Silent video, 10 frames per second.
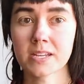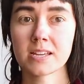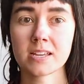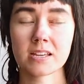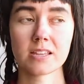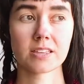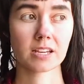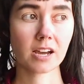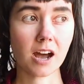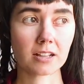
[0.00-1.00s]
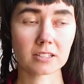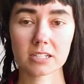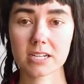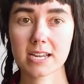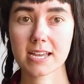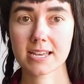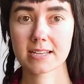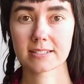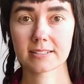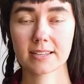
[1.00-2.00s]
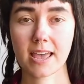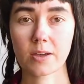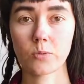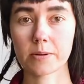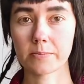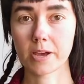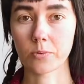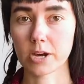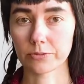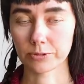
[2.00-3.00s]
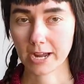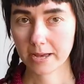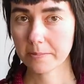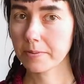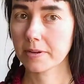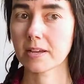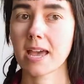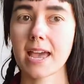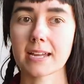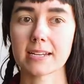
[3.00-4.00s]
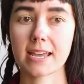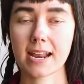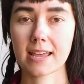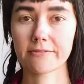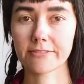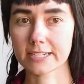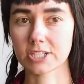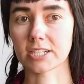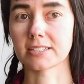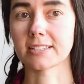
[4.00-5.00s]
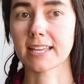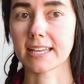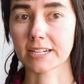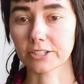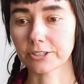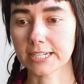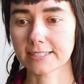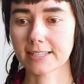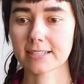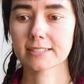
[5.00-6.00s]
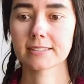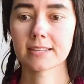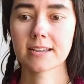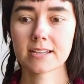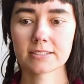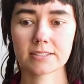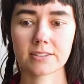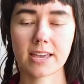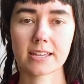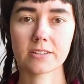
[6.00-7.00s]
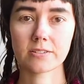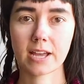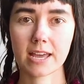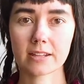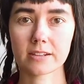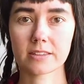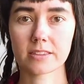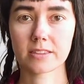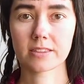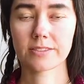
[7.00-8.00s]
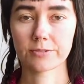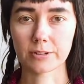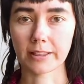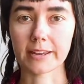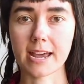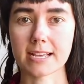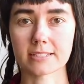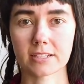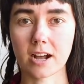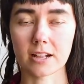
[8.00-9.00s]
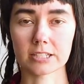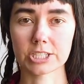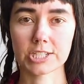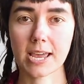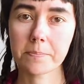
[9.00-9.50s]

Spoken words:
The collar is a 1x1 rib, and it features increases so that you get the really nice collar shape.